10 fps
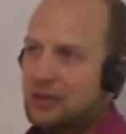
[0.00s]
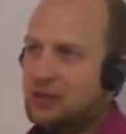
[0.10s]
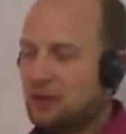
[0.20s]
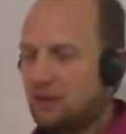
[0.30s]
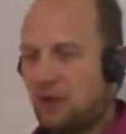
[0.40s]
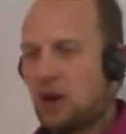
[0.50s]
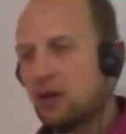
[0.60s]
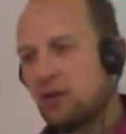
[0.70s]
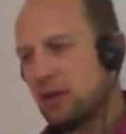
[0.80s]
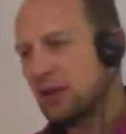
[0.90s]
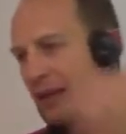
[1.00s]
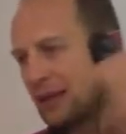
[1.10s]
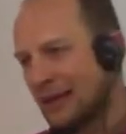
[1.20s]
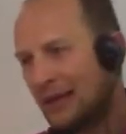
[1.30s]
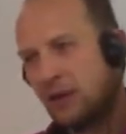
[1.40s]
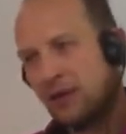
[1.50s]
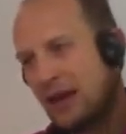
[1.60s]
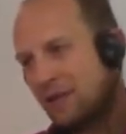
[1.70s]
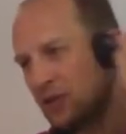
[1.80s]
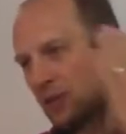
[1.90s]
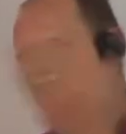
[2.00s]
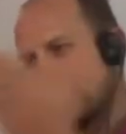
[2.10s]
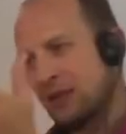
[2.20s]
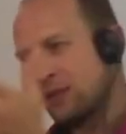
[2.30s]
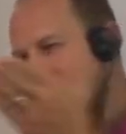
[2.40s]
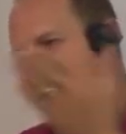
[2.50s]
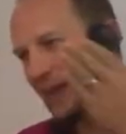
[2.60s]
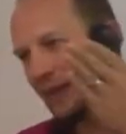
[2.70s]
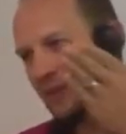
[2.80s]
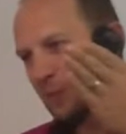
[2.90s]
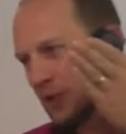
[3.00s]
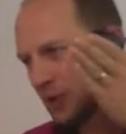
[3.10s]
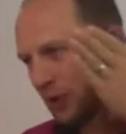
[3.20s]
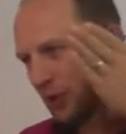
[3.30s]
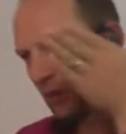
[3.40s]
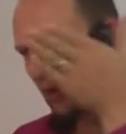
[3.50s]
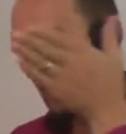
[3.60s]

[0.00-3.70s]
to follow, and they have this relentless pursuit